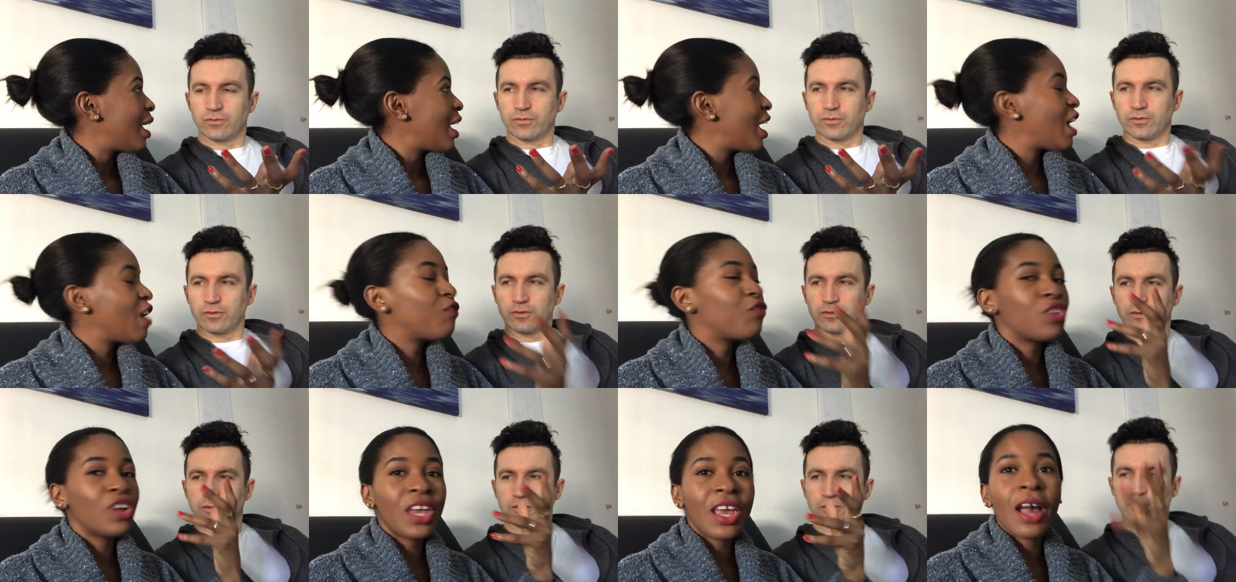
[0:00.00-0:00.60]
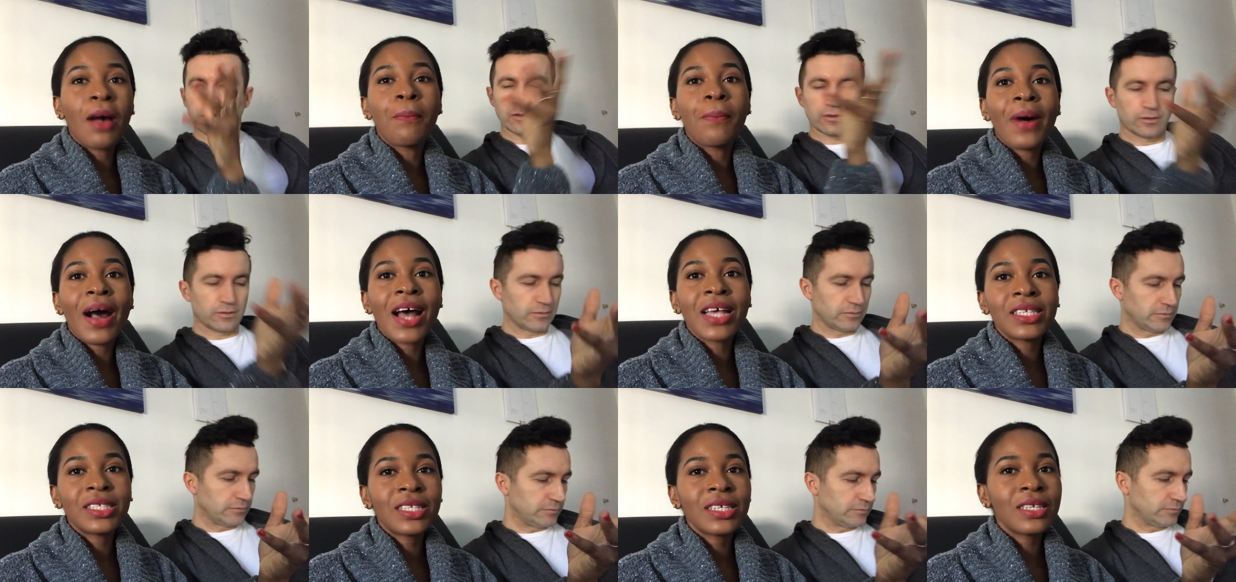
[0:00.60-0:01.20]
Speaker 1: Every year
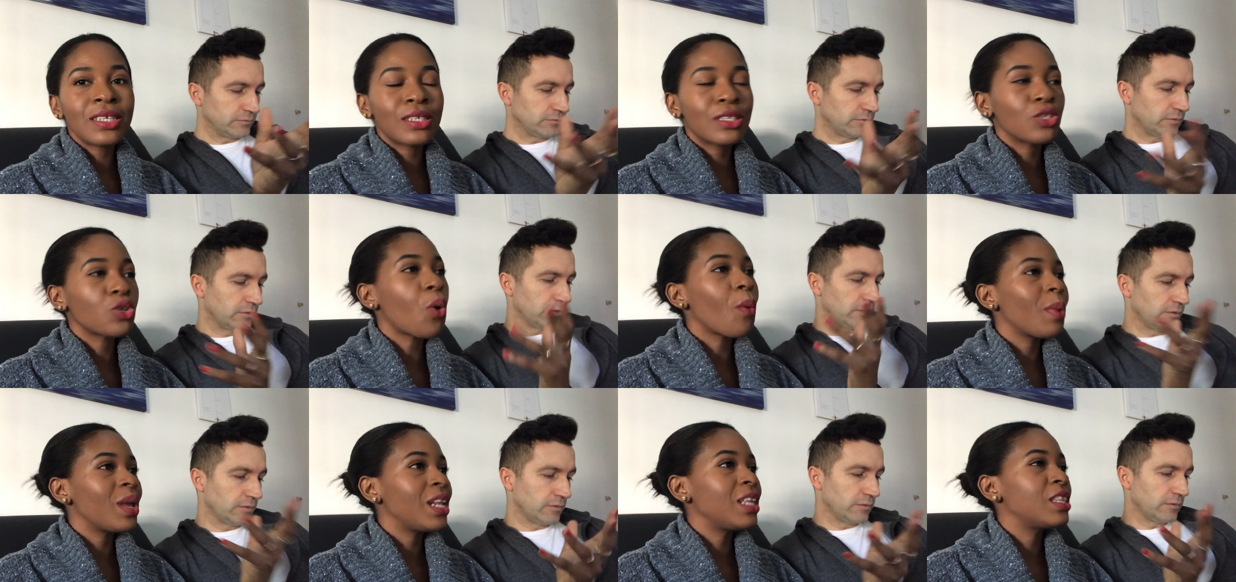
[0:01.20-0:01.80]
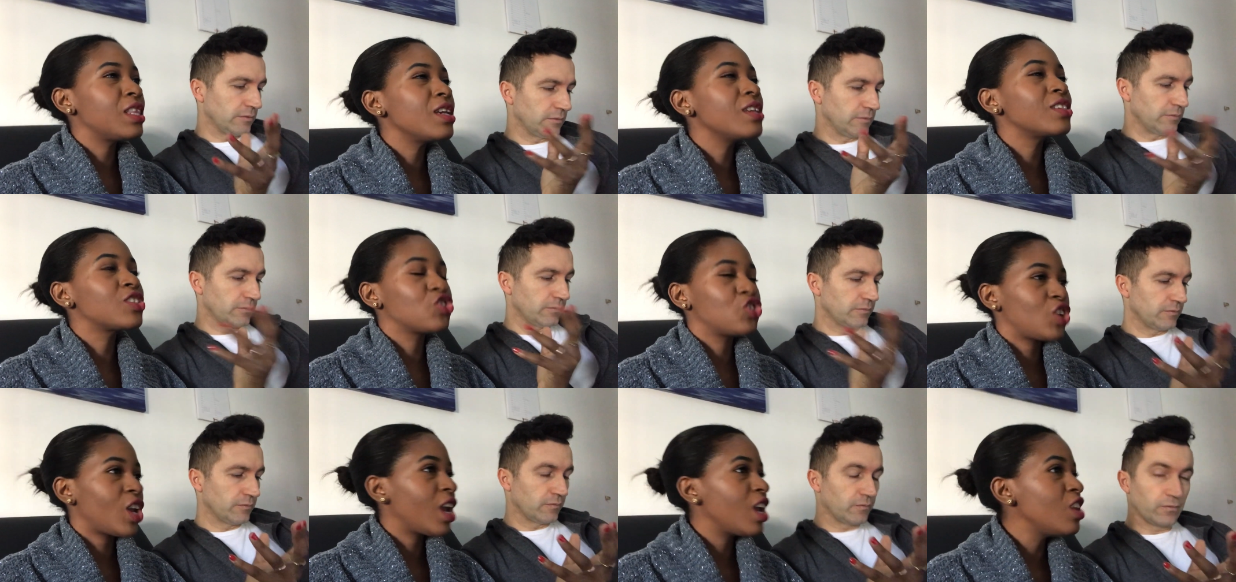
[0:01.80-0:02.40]
passes, so many
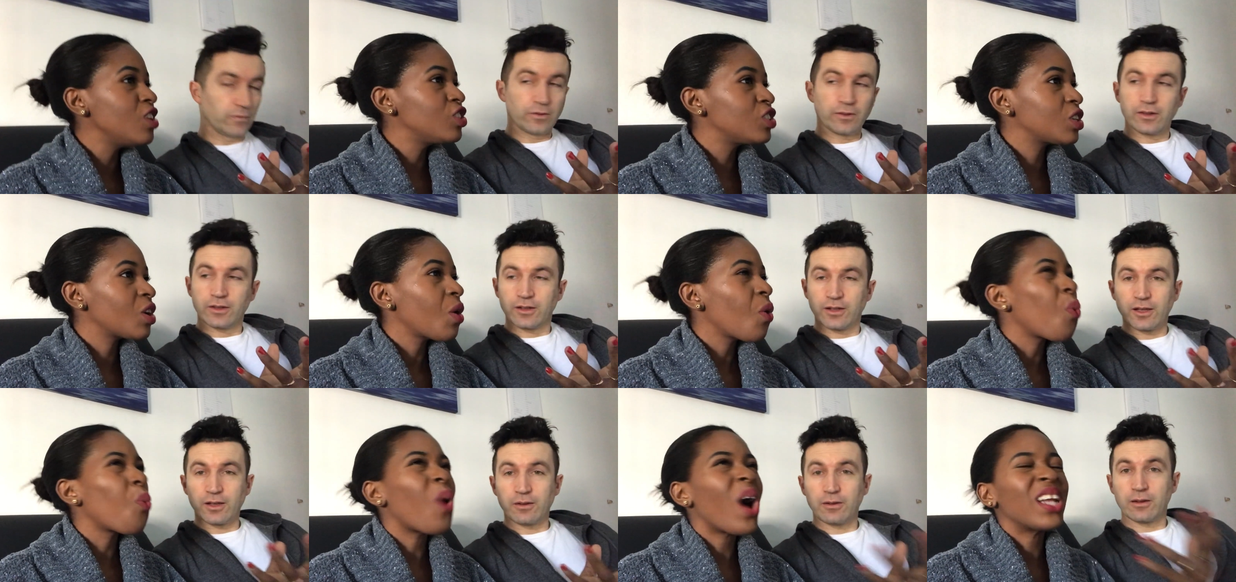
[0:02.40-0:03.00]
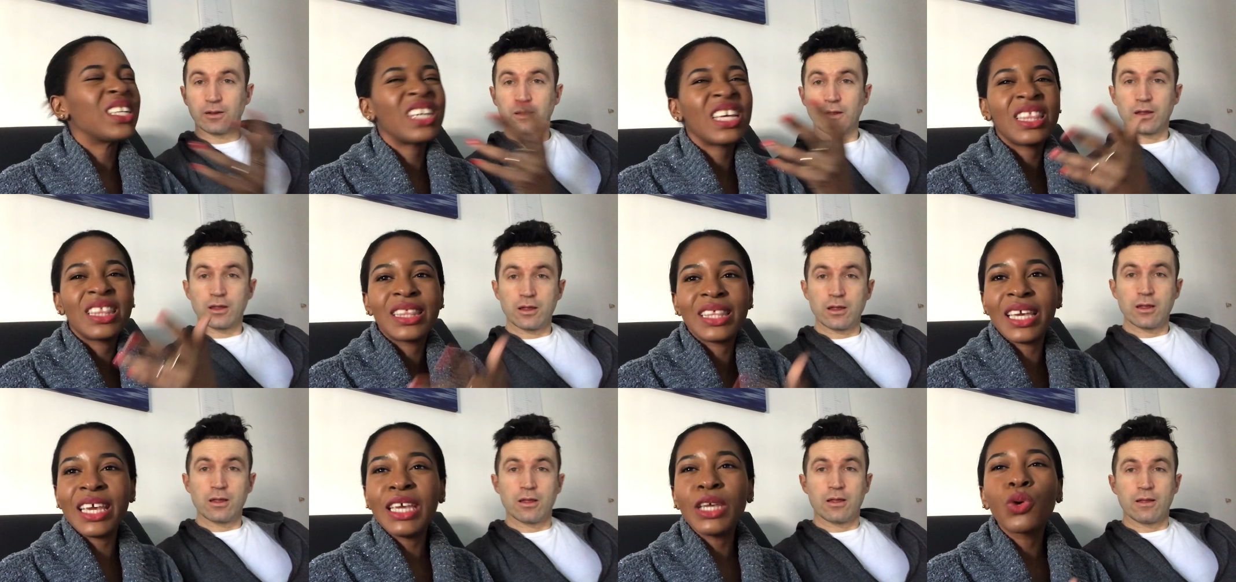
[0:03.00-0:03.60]
things change. What I
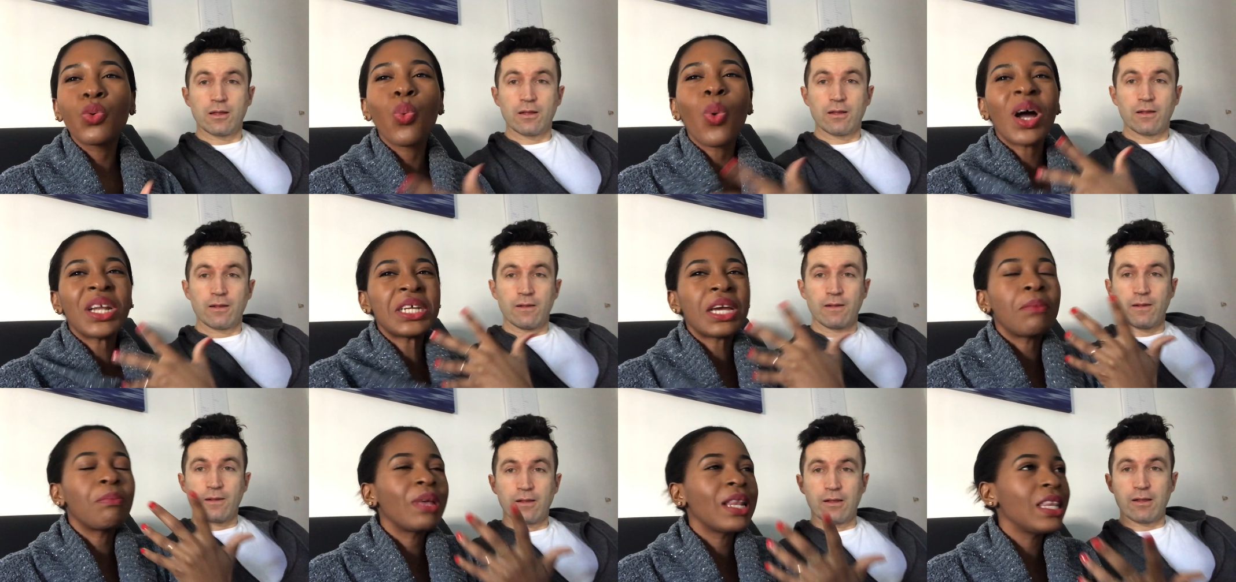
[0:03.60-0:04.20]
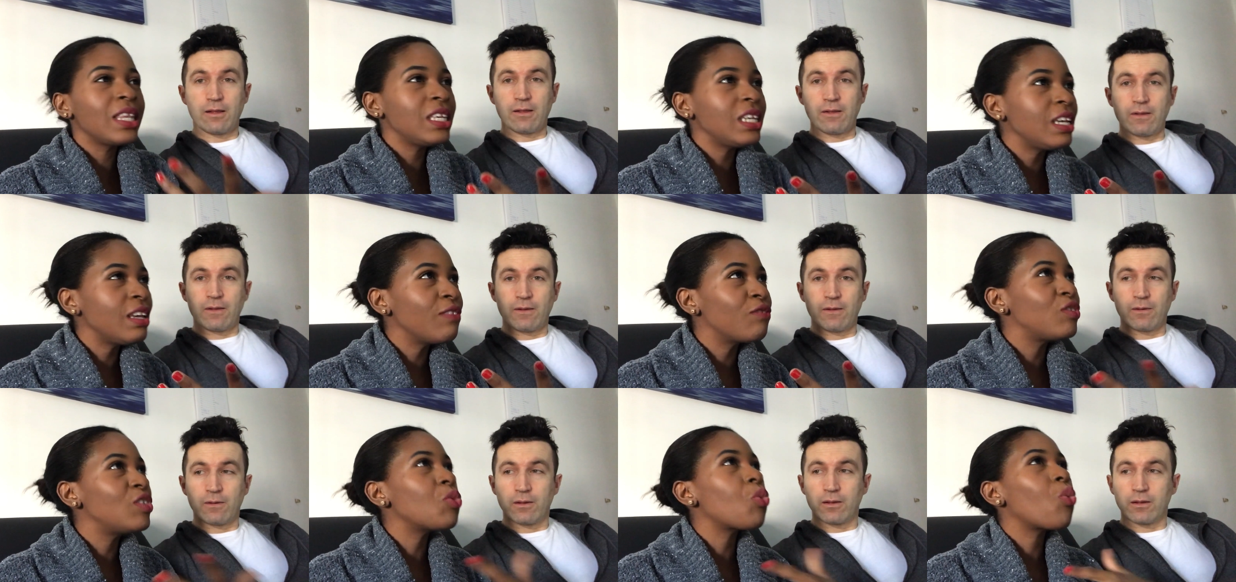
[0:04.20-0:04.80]
think, what I believed,